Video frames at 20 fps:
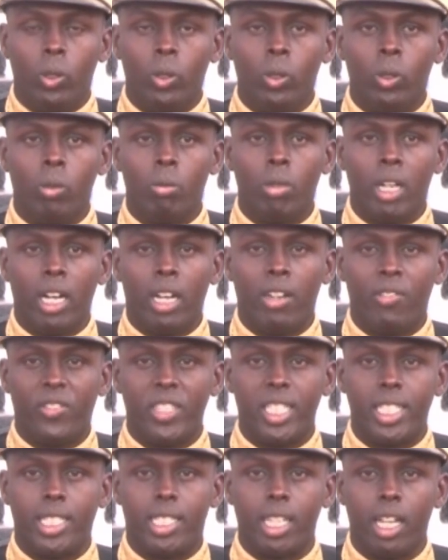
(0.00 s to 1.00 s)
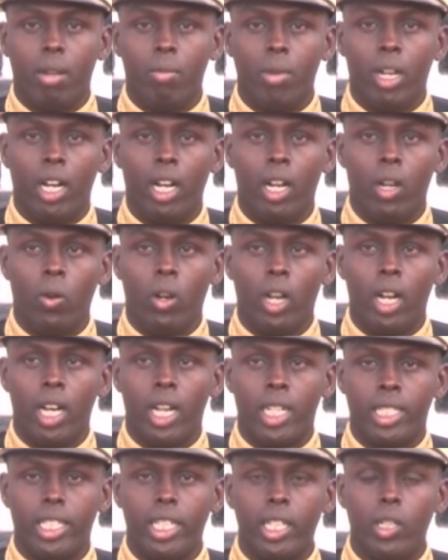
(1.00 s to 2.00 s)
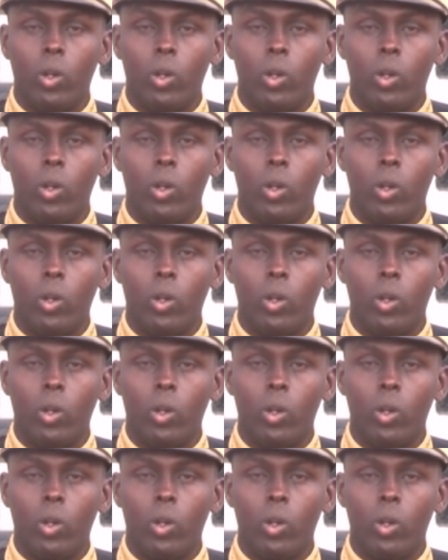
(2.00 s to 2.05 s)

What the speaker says: he outlined the specific